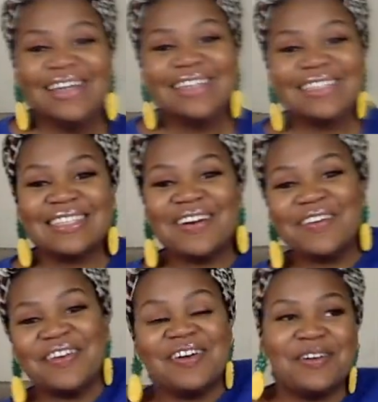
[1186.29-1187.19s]
so
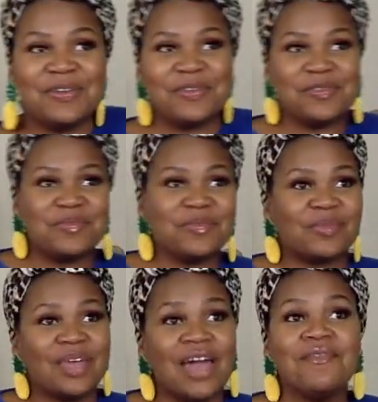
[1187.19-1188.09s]
um
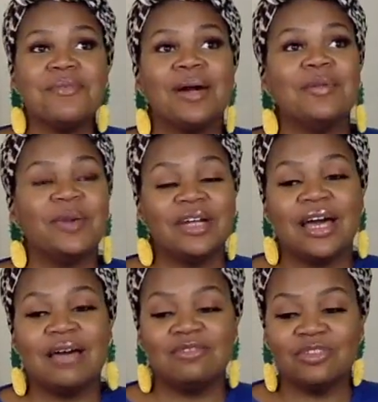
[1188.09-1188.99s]
everybody may not
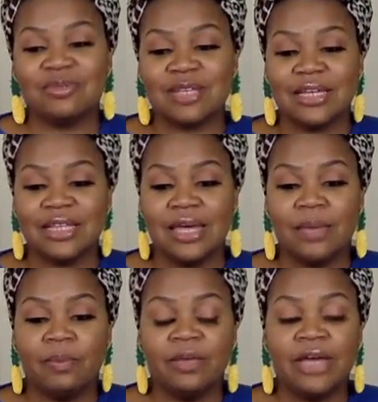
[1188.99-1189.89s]
have dreams like
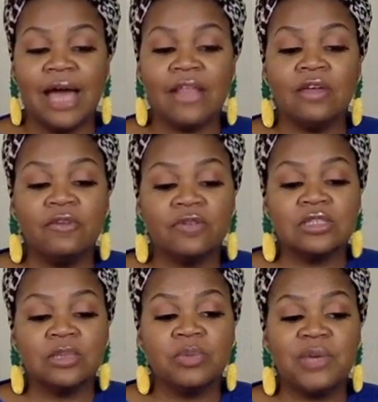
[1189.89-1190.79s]
that, but I know for
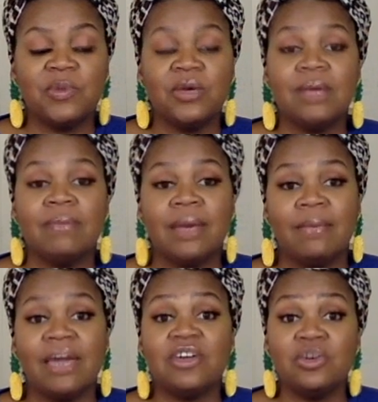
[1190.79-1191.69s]
some people it may
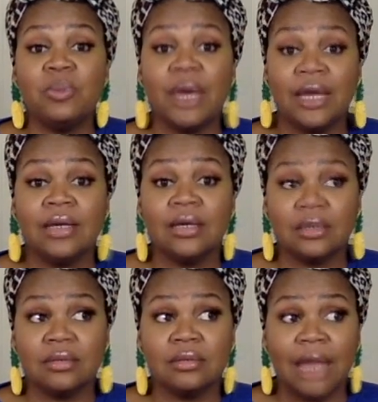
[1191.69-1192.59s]
make you panic.
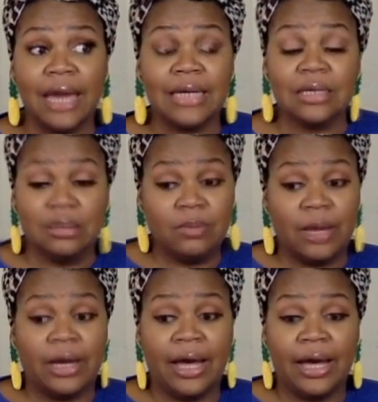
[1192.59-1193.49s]
Like, oh my
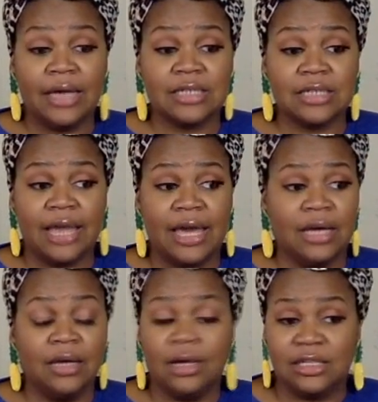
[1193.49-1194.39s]
gosh, like, uh
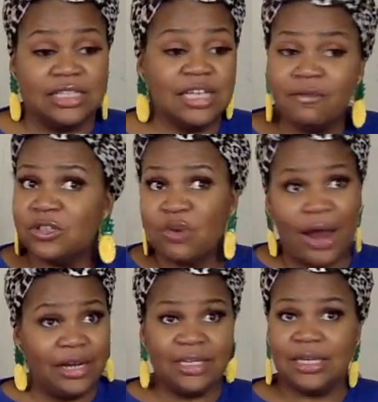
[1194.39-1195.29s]
uh-uh, uh the devil
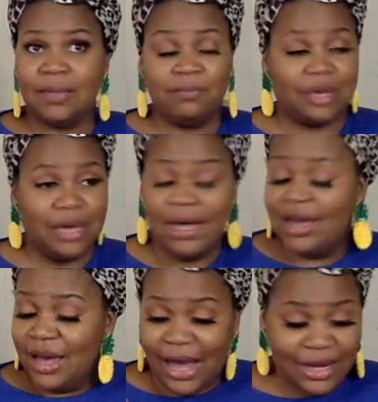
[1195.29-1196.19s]
trying to get me.
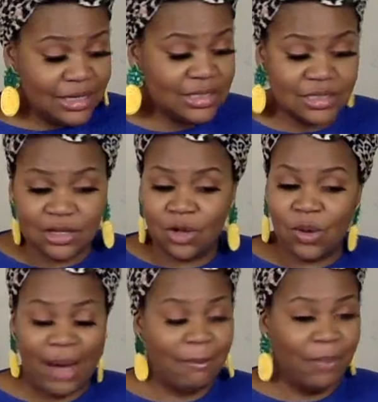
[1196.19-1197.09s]
I need to go.
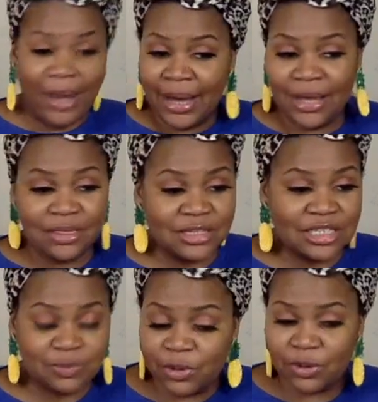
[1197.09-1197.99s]
I bind the
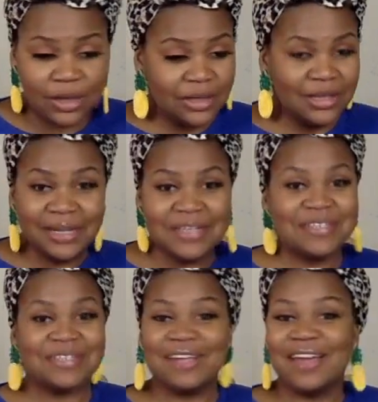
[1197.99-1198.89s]
spirit of
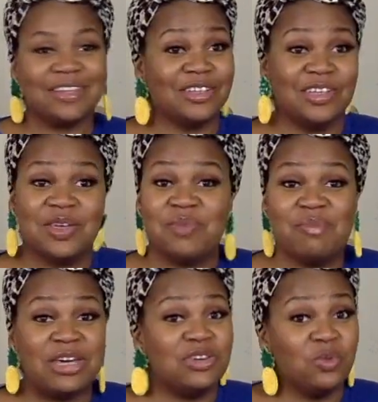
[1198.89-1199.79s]
lust. Like, it
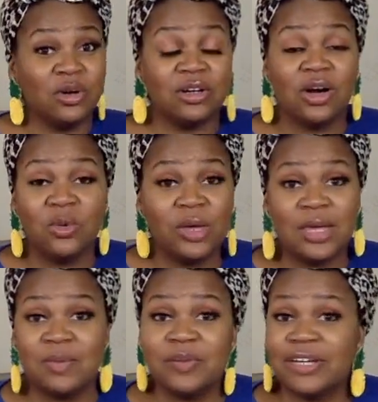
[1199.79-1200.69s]
make you want to go
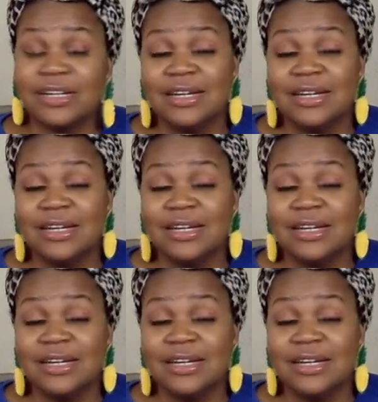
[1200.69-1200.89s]
in, but